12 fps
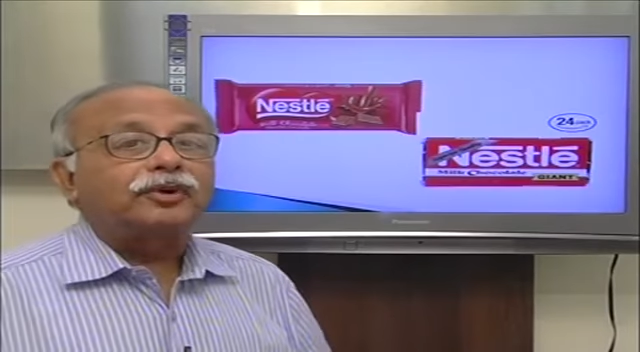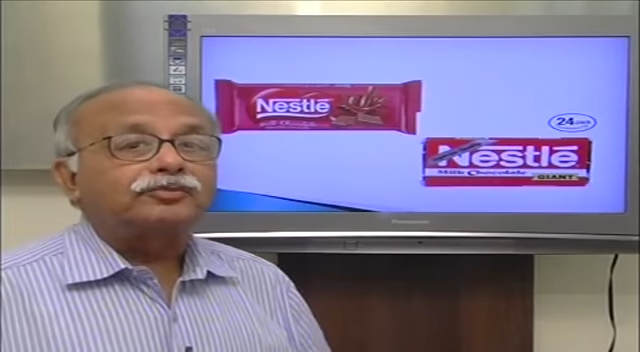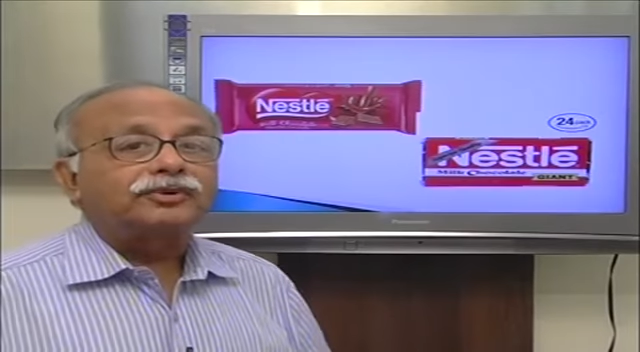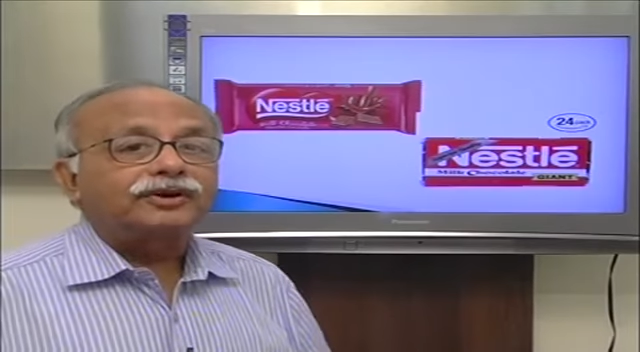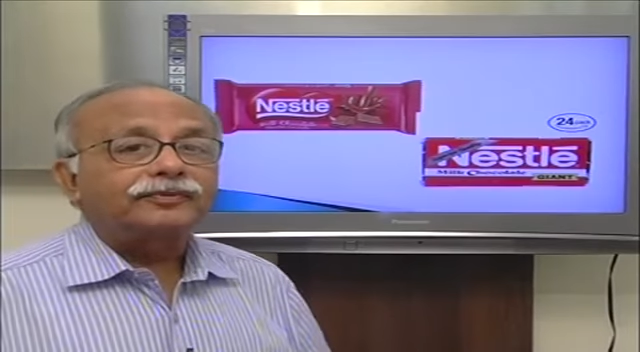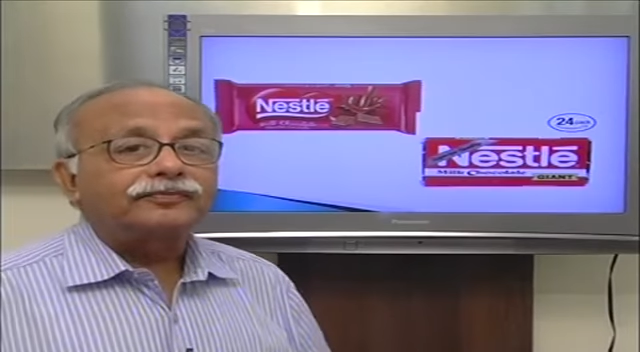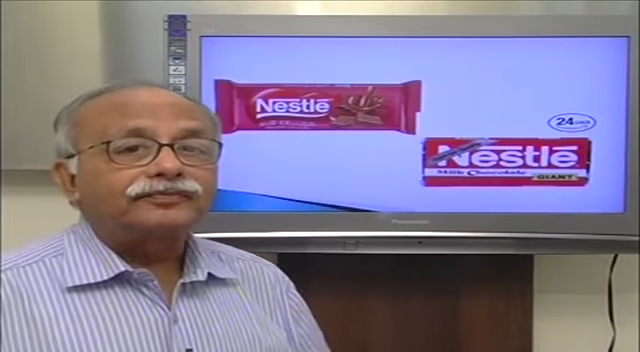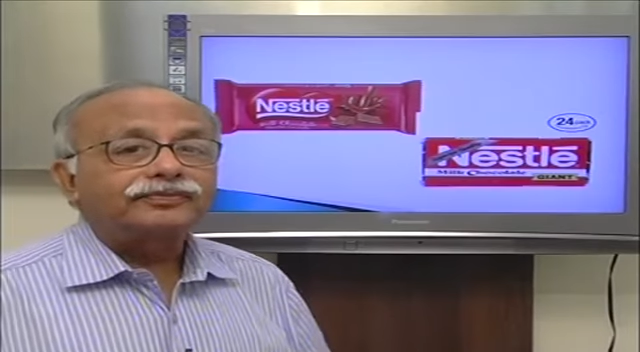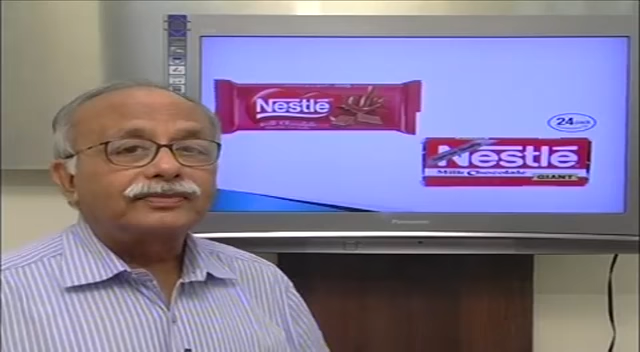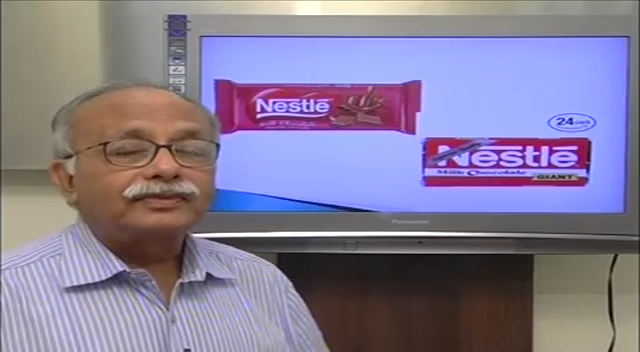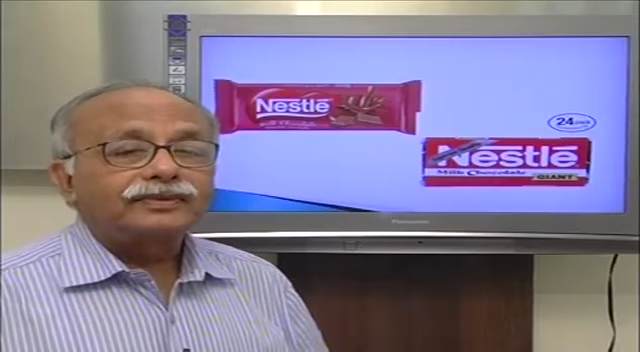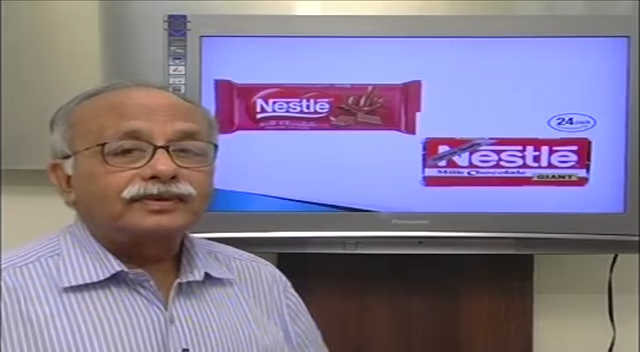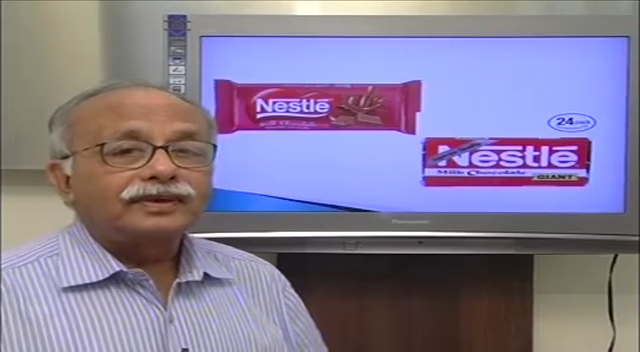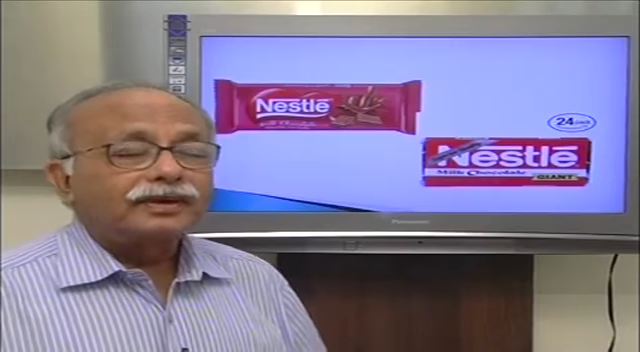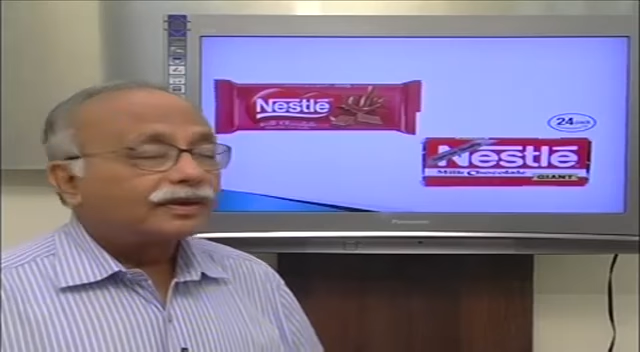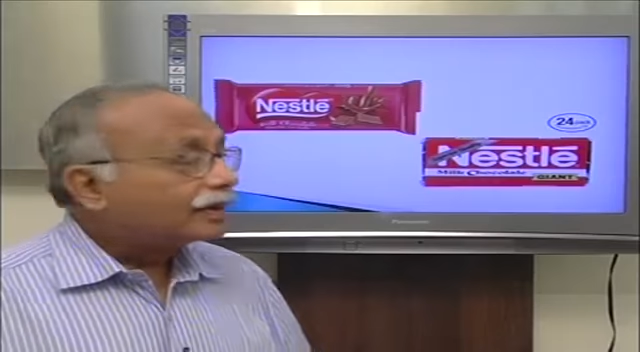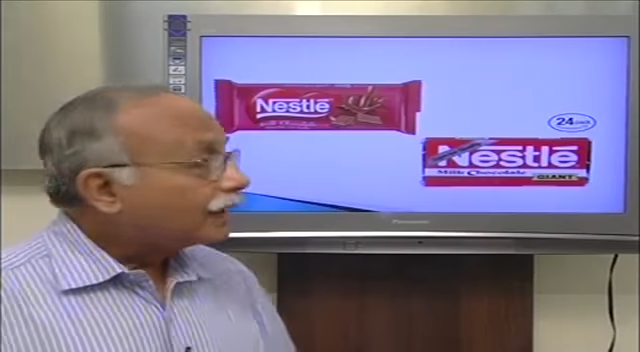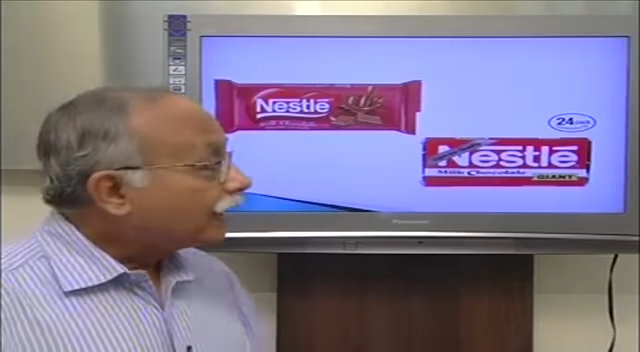popular.
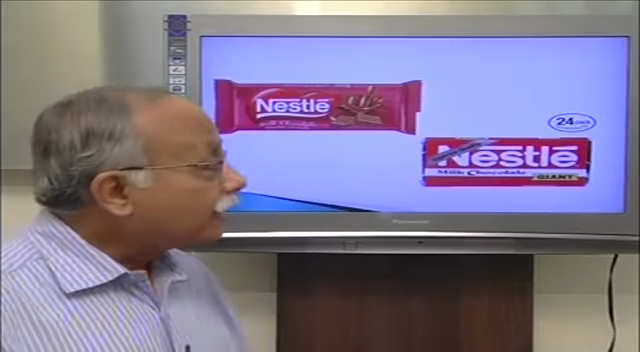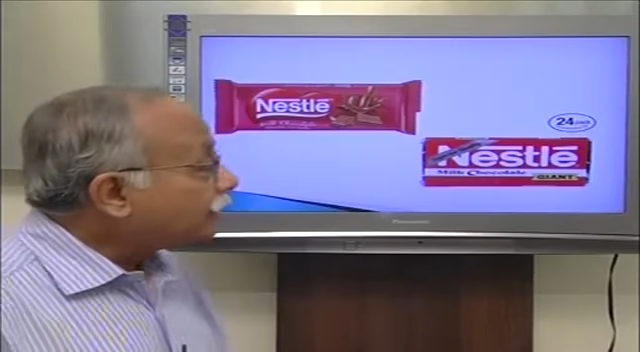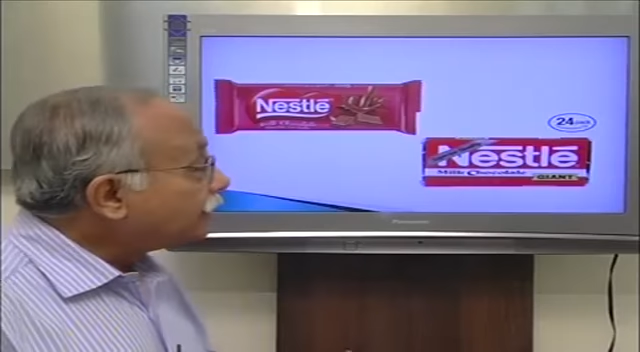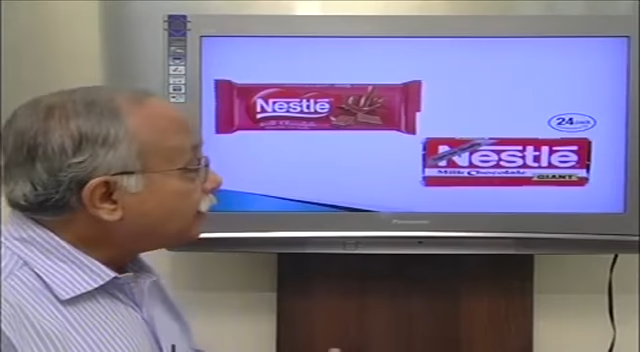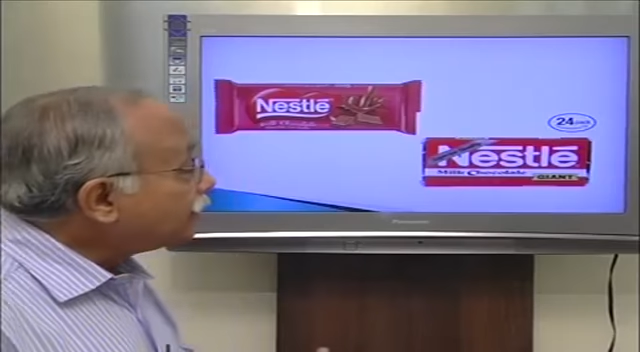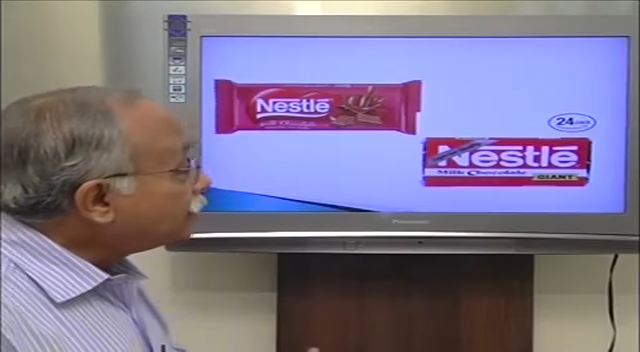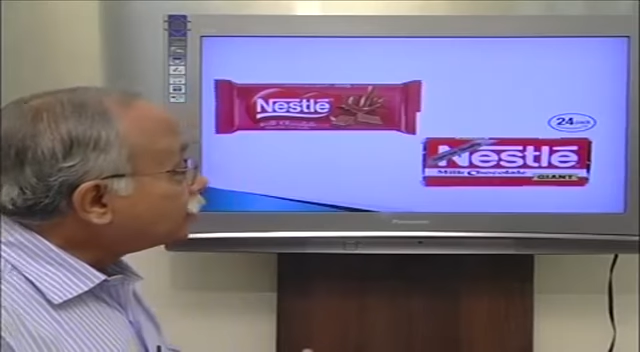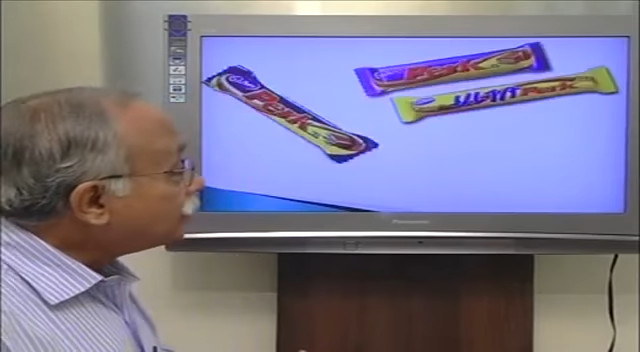And when we